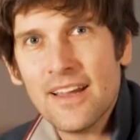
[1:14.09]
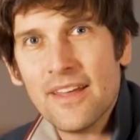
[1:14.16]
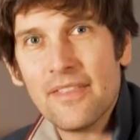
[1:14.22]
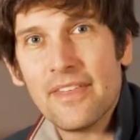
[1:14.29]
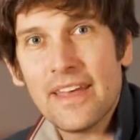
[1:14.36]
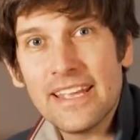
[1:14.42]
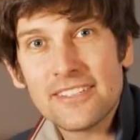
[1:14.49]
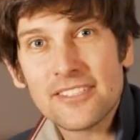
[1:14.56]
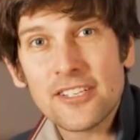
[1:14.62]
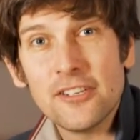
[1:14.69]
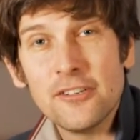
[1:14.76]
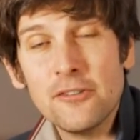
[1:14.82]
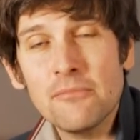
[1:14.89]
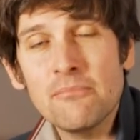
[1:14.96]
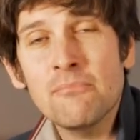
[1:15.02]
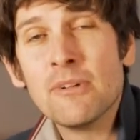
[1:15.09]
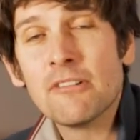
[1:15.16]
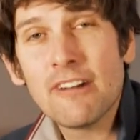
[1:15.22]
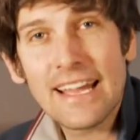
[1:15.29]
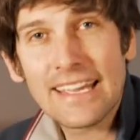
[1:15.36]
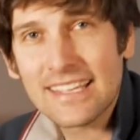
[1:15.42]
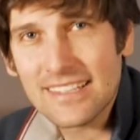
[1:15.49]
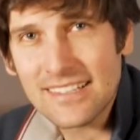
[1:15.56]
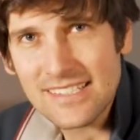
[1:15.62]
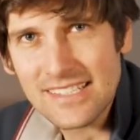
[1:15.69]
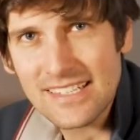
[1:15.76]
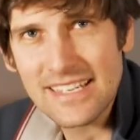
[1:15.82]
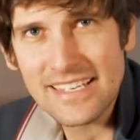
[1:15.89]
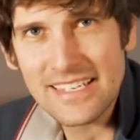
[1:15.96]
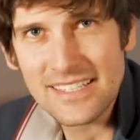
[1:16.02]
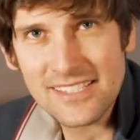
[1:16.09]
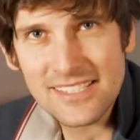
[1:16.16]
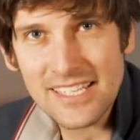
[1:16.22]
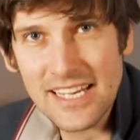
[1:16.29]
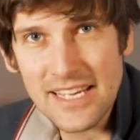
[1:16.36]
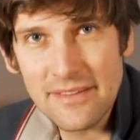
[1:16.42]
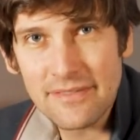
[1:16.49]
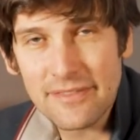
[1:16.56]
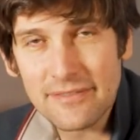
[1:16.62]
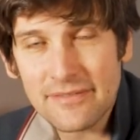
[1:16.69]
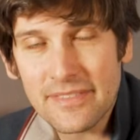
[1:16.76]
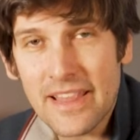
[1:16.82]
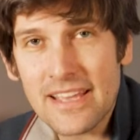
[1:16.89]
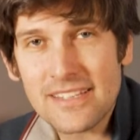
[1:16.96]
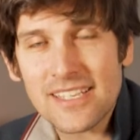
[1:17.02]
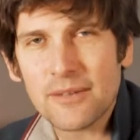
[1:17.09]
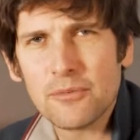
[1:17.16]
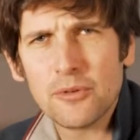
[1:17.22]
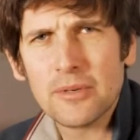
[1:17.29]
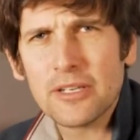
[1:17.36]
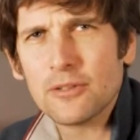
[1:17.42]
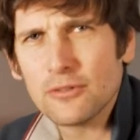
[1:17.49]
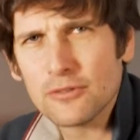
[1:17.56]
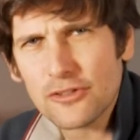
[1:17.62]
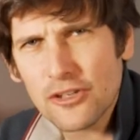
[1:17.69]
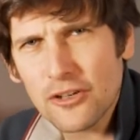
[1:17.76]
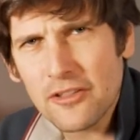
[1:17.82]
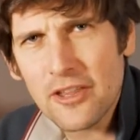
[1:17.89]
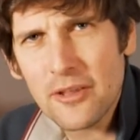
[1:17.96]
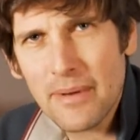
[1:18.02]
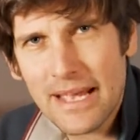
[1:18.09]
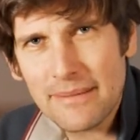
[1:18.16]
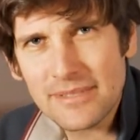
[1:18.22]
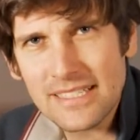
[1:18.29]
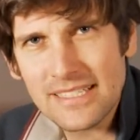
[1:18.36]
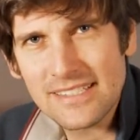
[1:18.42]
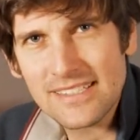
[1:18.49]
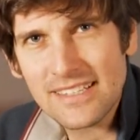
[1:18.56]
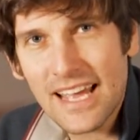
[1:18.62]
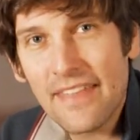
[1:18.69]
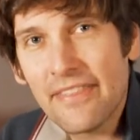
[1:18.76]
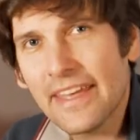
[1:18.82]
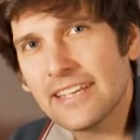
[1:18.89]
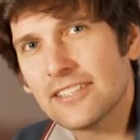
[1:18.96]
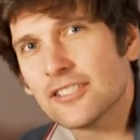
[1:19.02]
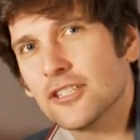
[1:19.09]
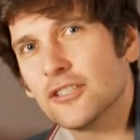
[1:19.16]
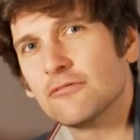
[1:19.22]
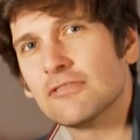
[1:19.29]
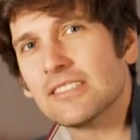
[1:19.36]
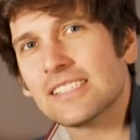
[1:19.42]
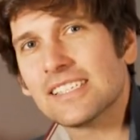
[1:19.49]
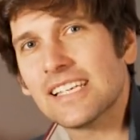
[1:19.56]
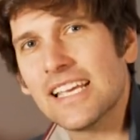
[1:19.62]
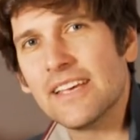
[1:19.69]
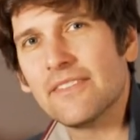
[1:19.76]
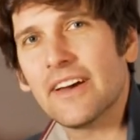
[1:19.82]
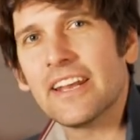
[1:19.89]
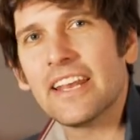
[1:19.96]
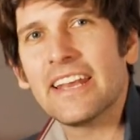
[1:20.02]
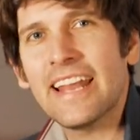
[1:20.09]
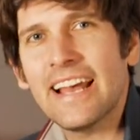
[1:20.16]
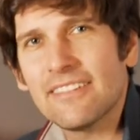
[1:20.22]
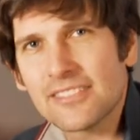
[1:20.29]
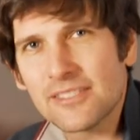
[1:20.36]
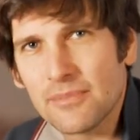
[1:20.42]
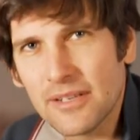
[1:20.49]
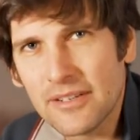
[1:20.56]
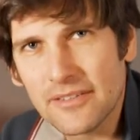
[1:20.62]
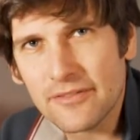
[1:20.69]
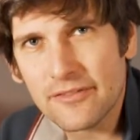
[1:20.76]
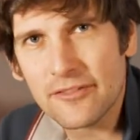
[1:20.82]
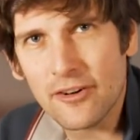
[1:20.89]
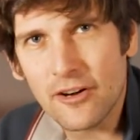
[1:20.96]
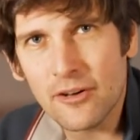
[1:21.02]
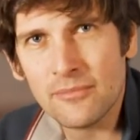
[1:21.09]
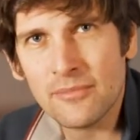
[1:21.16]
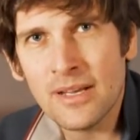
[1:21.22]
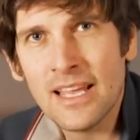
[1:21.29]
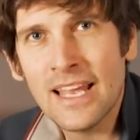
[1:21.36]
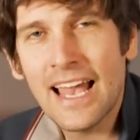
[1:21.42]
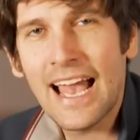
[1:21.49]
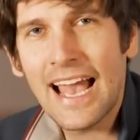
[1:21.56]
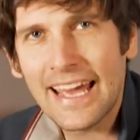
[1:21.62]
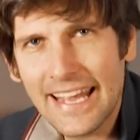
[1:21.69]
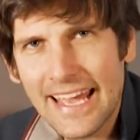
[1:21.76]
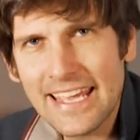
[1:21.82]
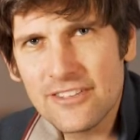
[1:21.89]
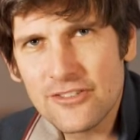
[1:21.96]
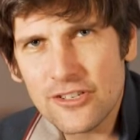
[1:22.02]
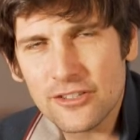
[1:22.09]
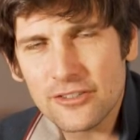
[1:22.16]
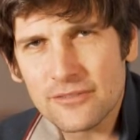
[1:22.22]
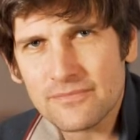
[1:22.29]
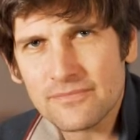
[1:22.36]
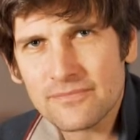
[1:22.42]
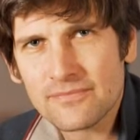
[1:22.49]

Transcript: They too miraculously conceive, and their son will be called John the Baptist. And they too receive an announcement from an angel.